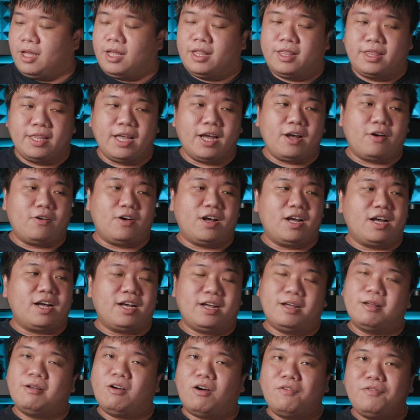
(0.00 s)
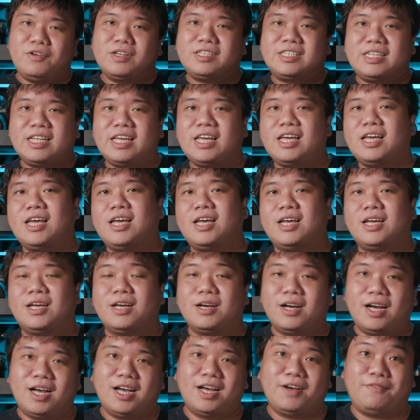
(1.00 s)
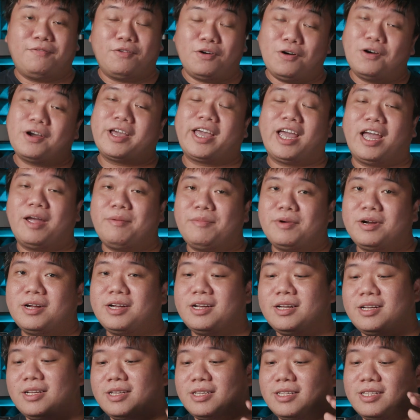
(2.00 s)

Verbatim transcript: Now, uh, obviously, uh, for a camera,